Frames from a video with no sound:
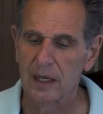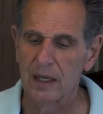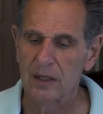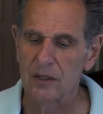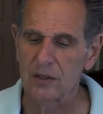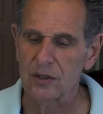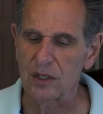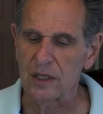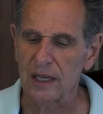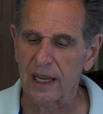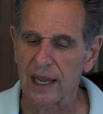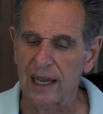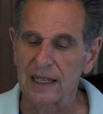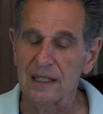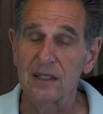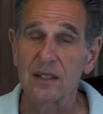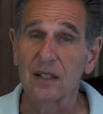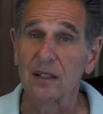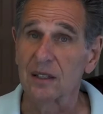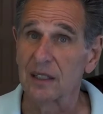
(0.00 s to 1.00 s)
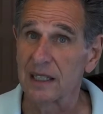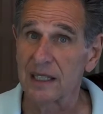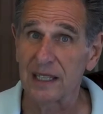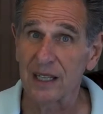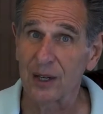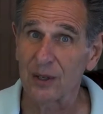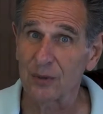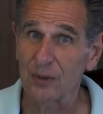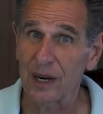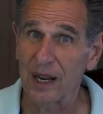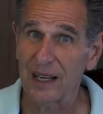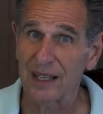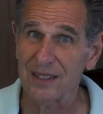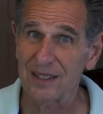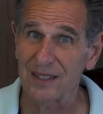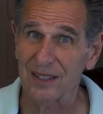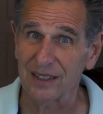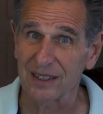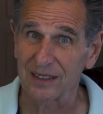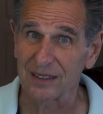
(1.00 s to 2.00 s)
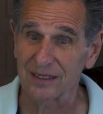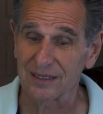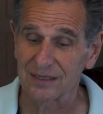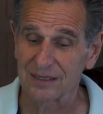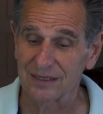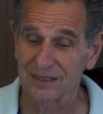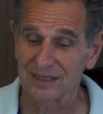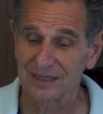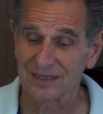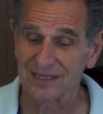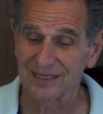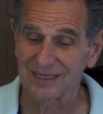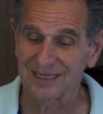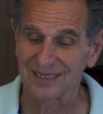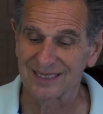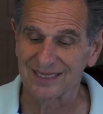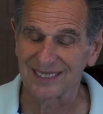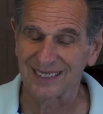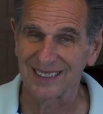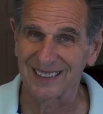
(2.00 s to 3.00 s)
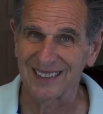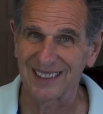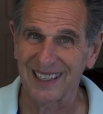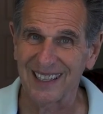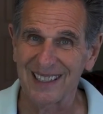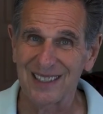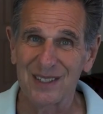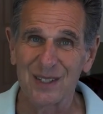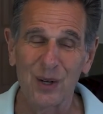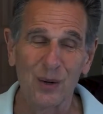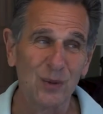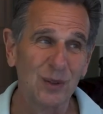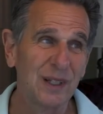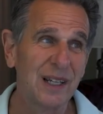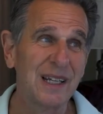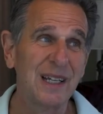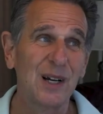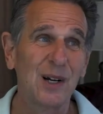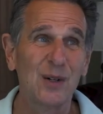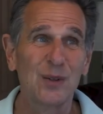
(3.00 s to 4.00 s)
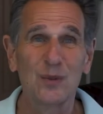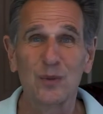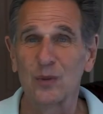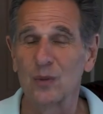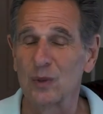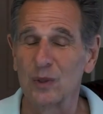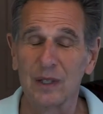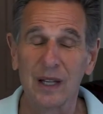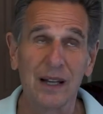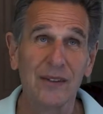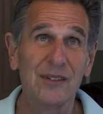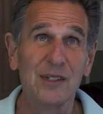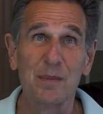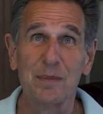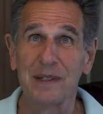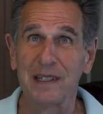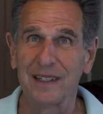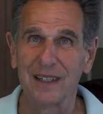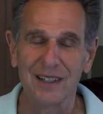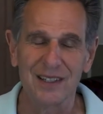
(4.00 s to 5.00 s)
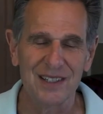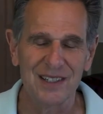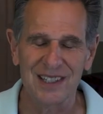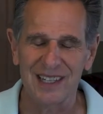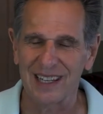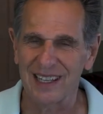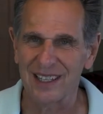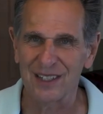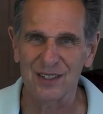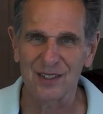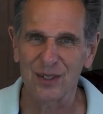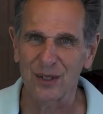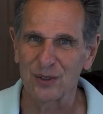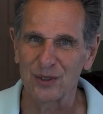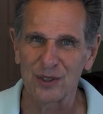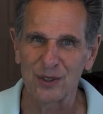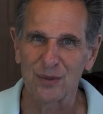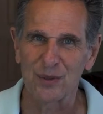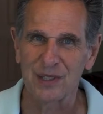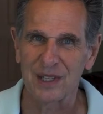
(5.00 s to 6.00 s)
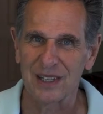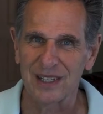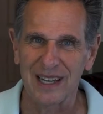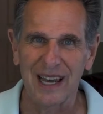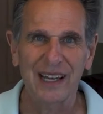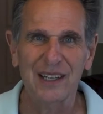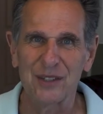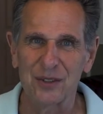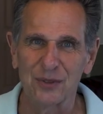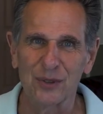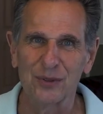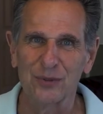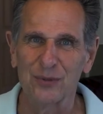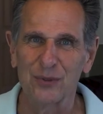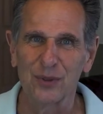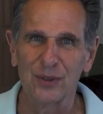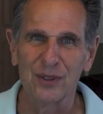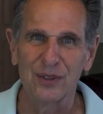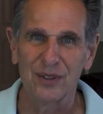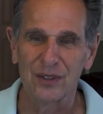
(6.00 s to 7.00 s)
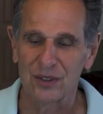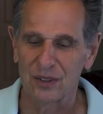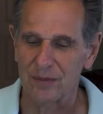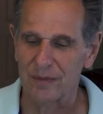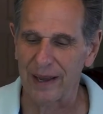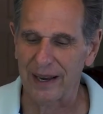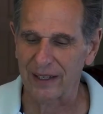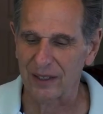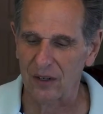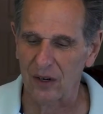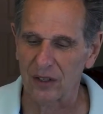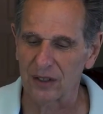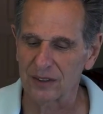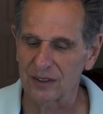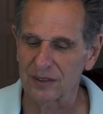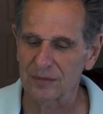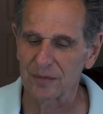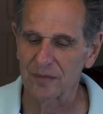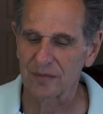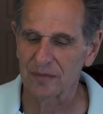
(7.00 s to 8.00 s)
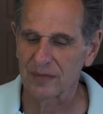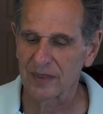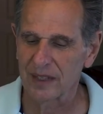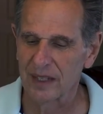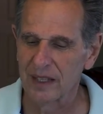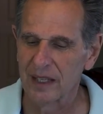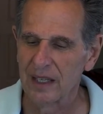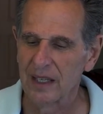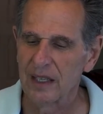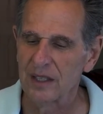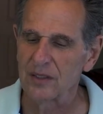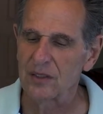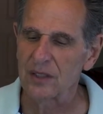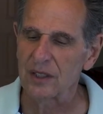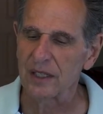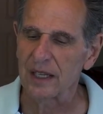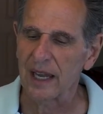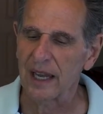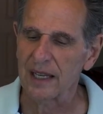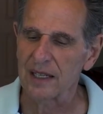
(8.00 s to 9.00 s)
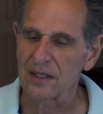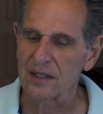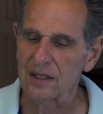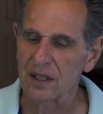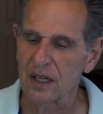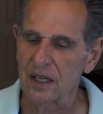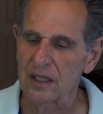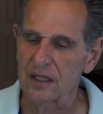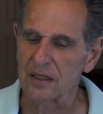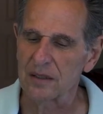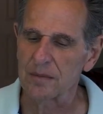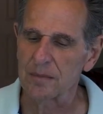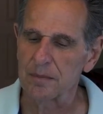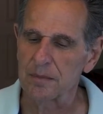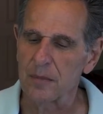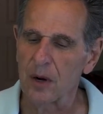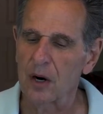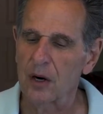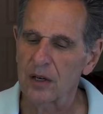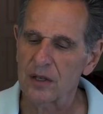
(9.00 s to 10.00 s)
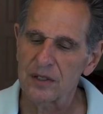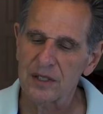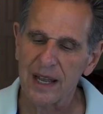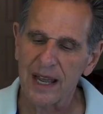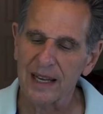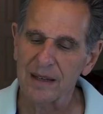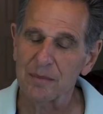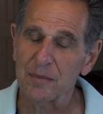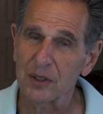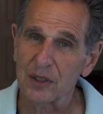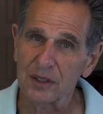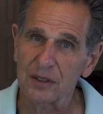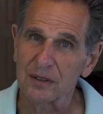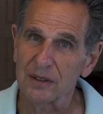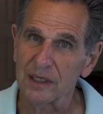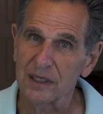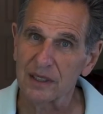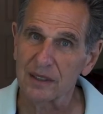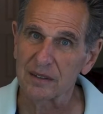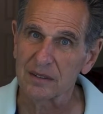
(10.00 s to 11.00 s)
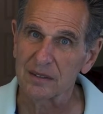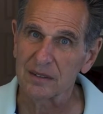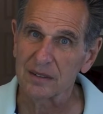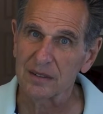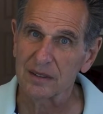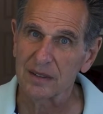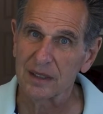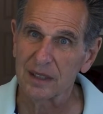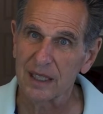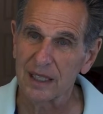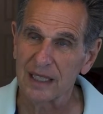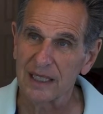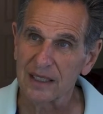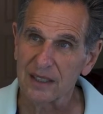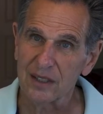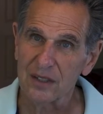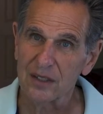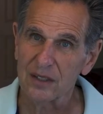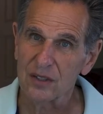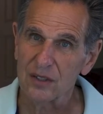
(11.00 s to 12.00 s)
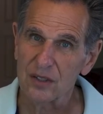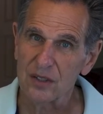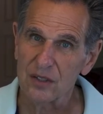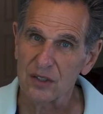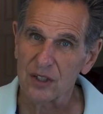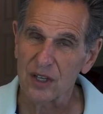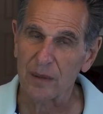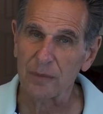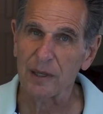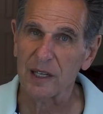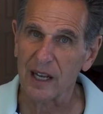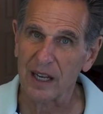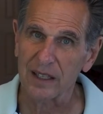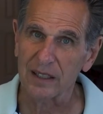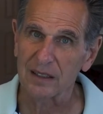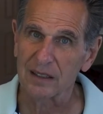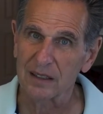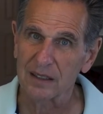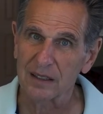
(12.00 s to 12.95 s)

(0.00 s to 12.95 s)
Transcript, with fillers: She has Leo rising. Okay, so Leo, who loves being on stage, so she was a natural for the dramatic arts. She has Mars and Mercury in Gemini,